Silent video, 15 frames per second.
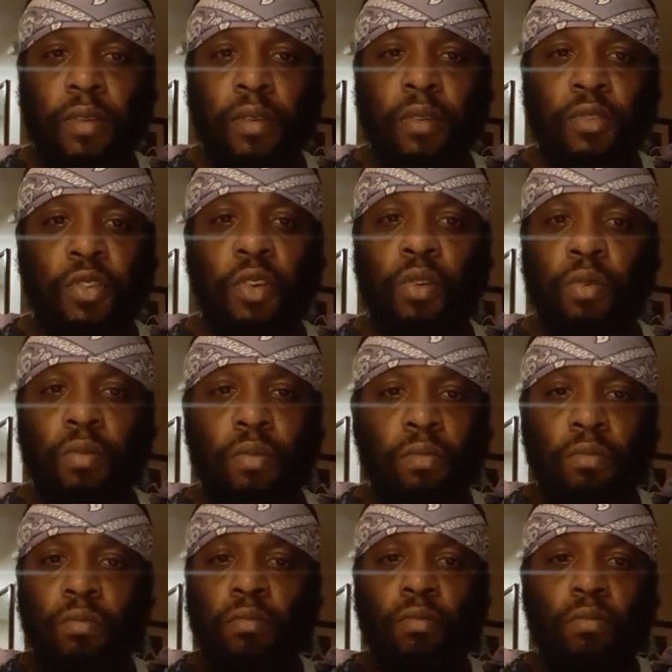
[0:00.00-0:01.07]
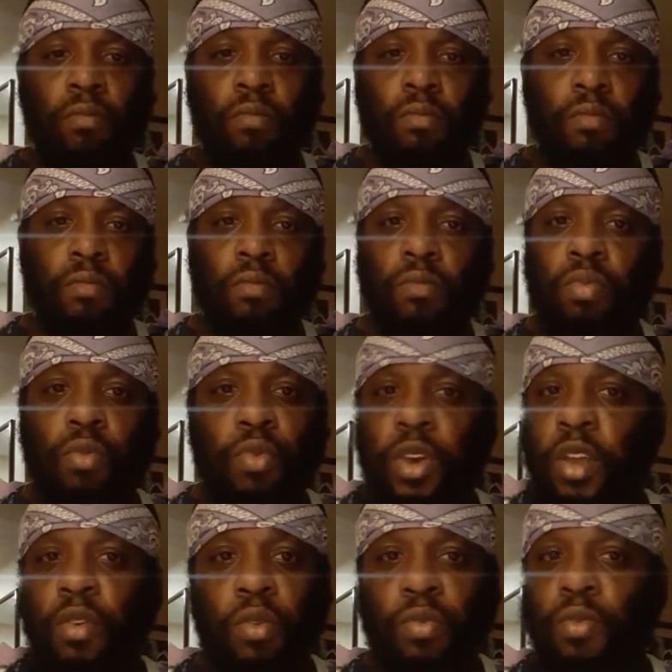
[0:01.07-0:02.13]
So what
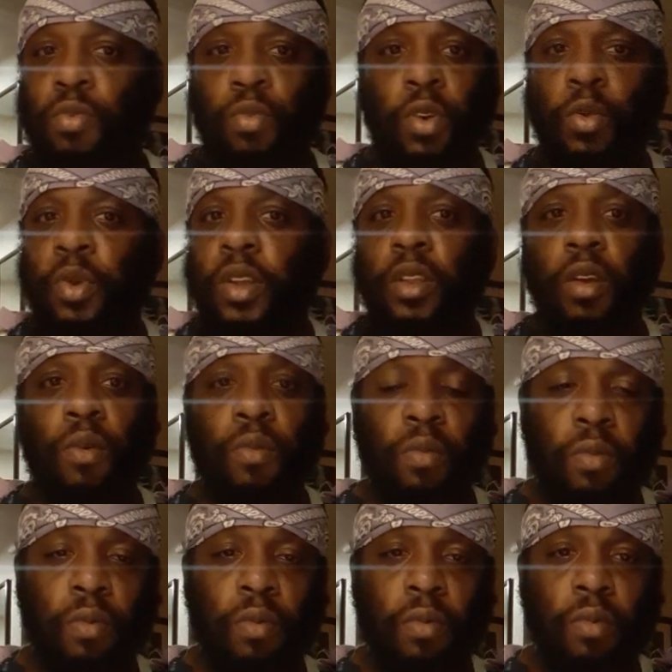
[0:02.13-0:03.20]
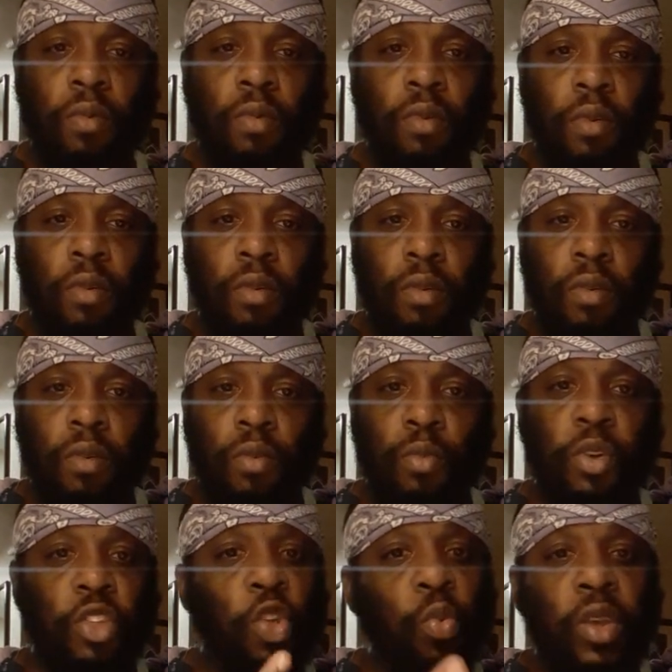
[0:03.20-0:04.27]
do we do?
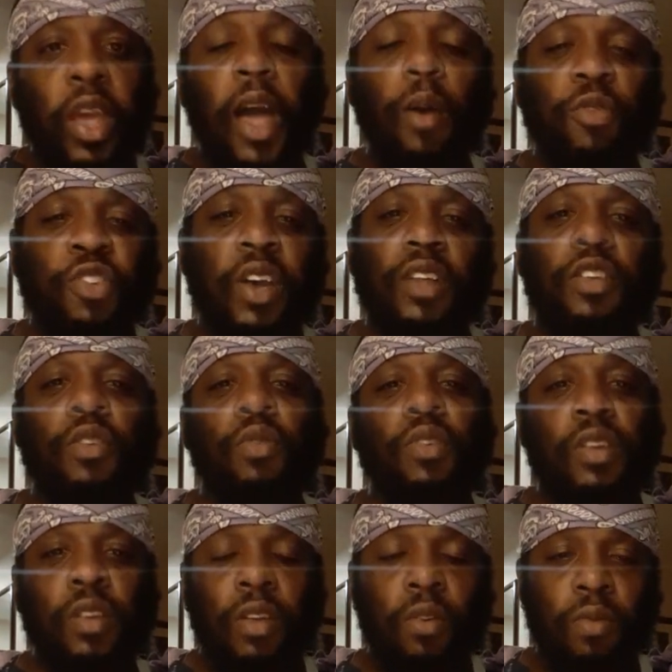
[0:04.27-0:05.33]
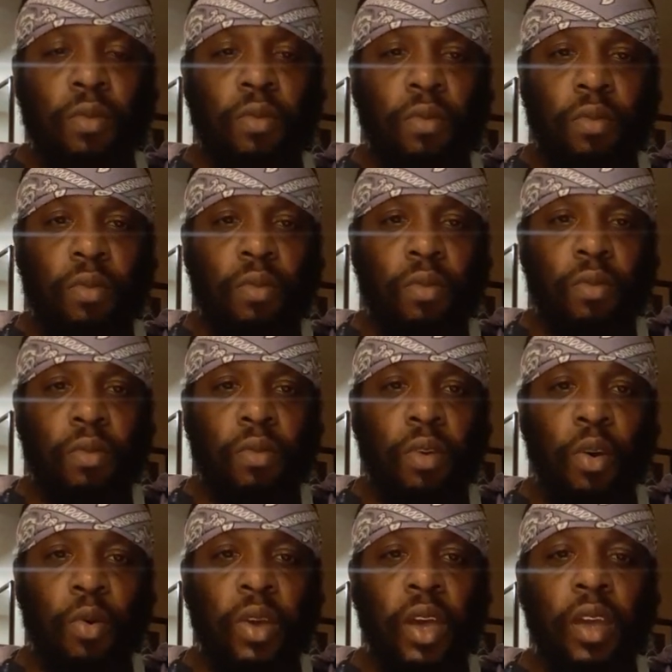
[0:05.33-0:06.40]
We do what Yahweh Shah told us to do.
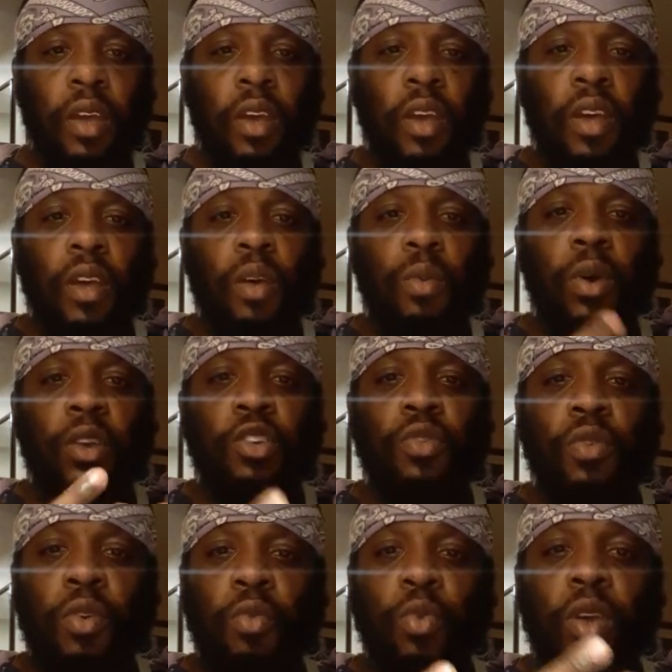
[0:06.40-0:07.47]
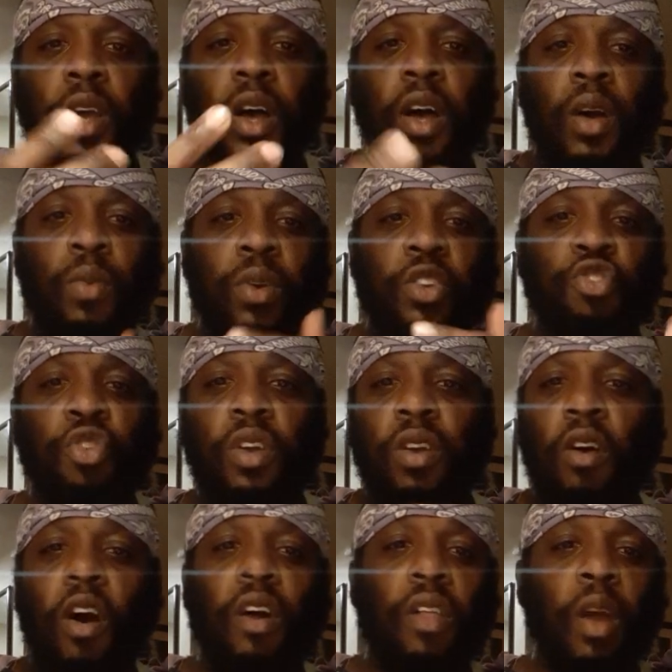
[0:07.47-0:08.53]
Okay? We treat
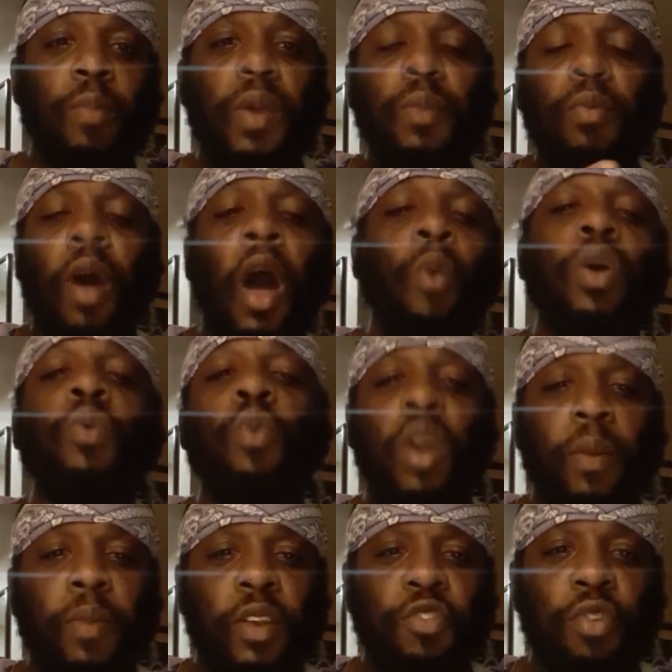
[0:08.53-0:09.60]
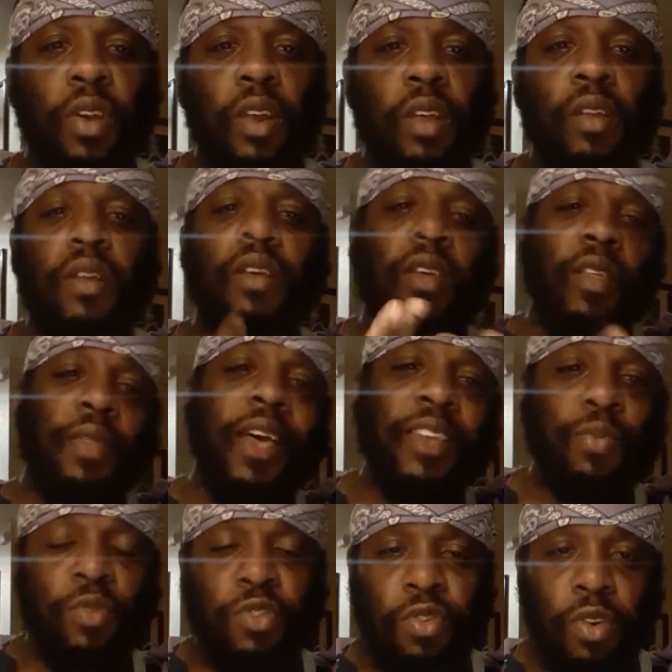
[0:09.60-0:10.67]
all our people how we want to be treated.
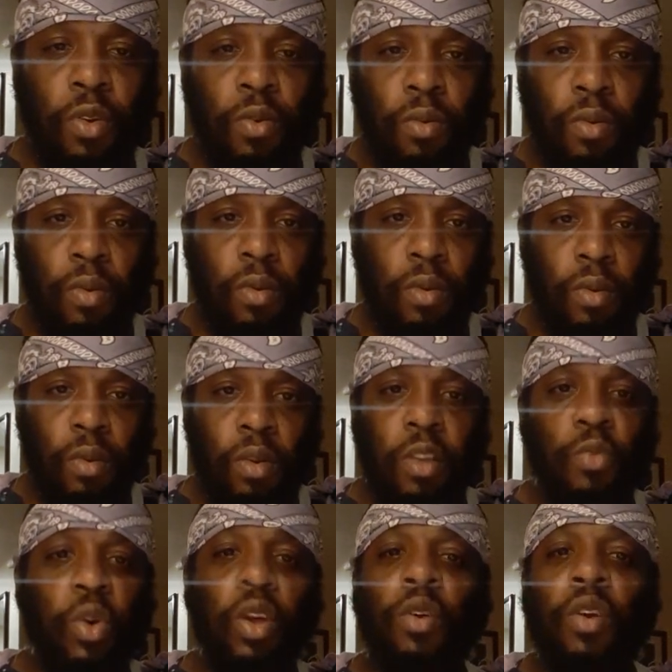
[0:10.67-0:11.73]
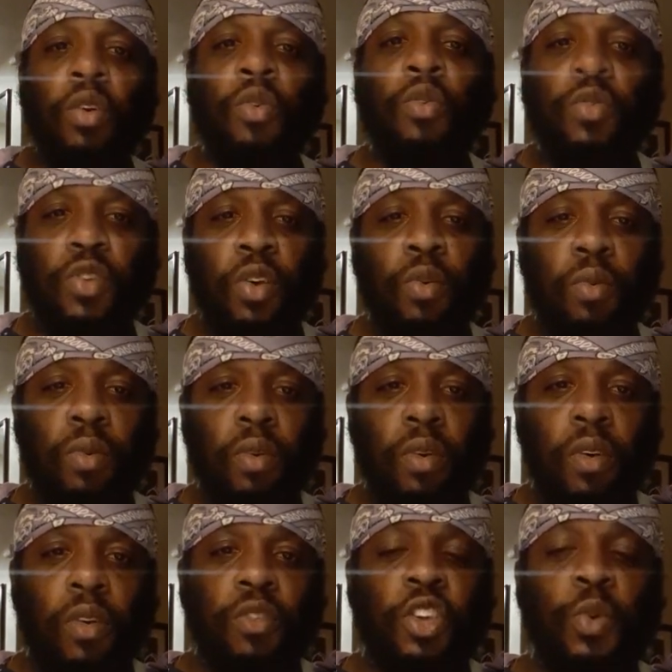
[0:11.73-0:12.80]
That's what you do. We don't know who's who.
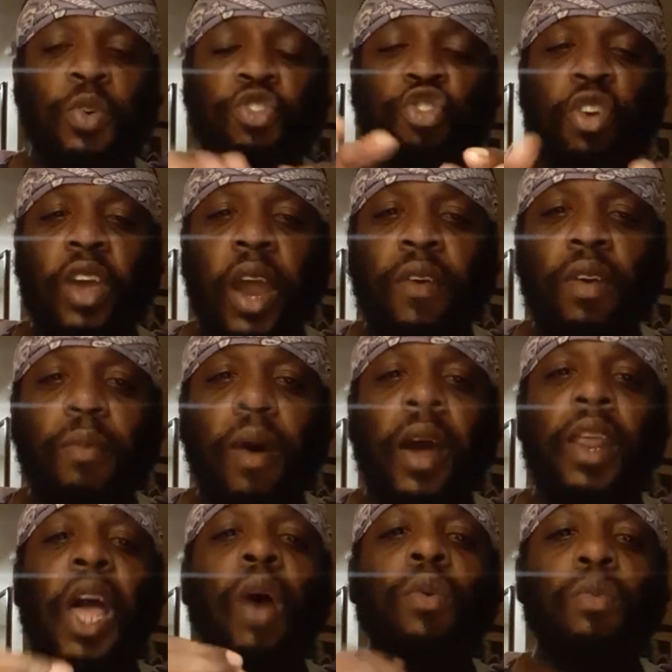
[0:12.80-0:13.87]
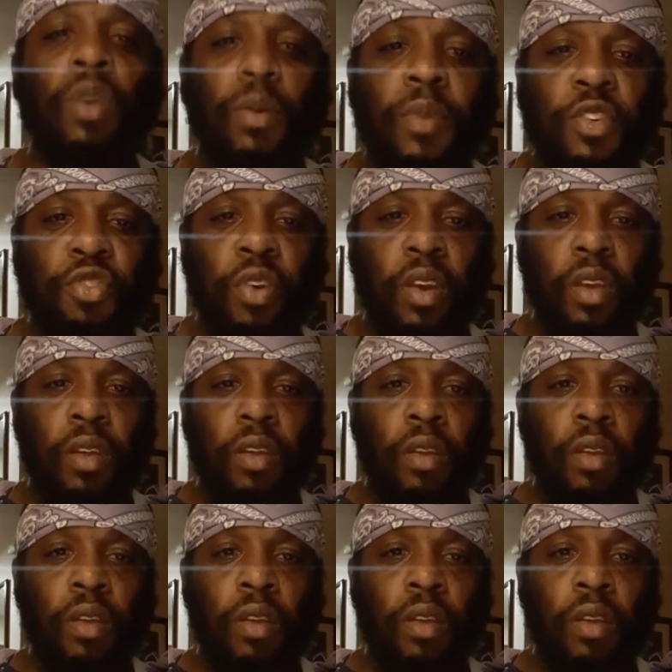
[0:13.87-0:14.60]
So we treat everybody how we want to be treated.